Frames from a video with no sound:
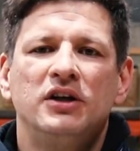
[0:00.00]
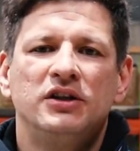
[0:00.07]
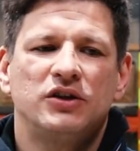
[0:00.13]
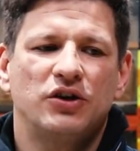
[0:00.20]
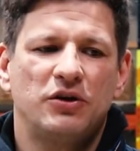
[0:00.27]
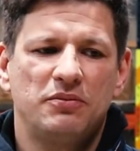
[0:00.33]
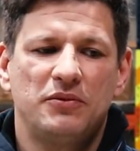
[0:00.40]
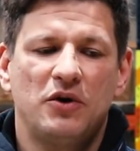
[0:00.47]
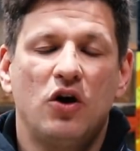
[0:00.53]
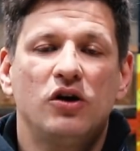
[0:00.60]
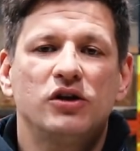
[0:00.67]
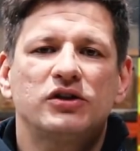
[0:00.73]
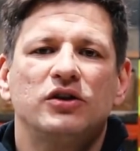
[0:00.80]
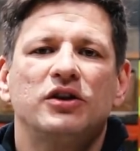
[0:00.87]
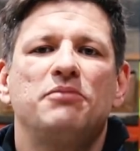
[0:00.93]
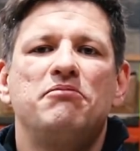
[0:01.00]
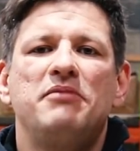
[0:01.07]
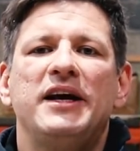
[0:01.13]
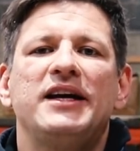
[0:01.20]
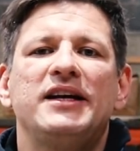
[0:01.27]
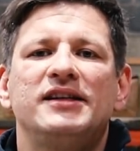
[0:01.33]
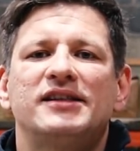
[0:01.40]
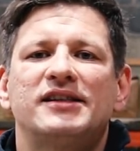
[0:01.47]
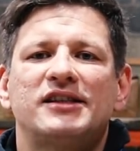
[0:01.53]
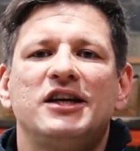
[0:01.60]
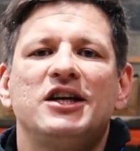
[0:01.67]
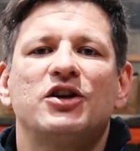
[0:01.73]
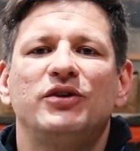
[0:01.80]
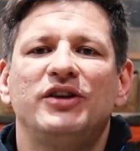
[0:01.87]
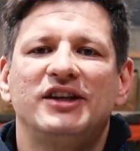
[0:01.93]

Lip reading: So also the main secret